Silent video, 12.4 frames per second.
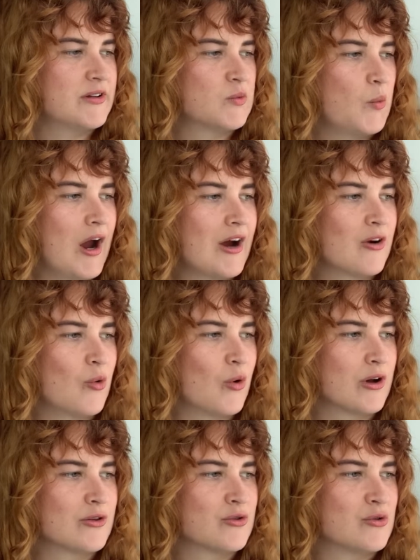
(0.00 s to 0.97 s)
wire
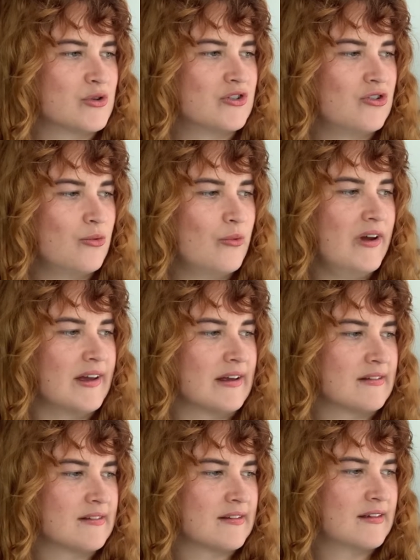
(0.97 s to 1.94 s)
cord through the 2
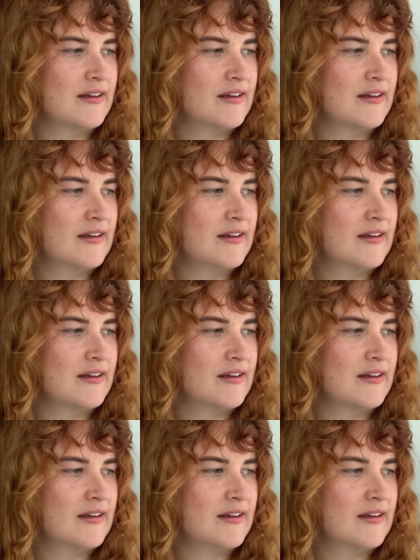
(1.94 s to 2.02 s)
rings.